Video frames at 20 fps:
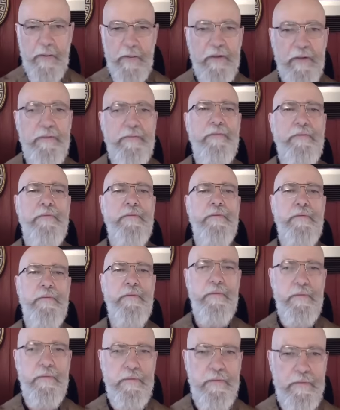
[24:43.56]
Have some
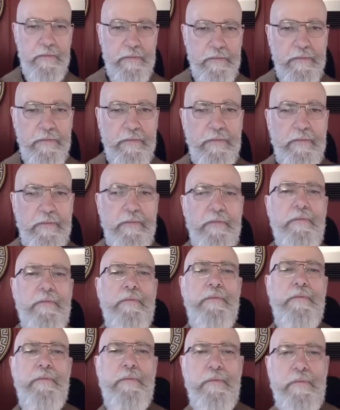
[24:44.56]
roasted chickpeas.
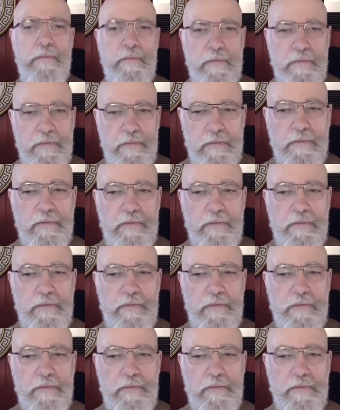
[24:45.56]
There's like a healthy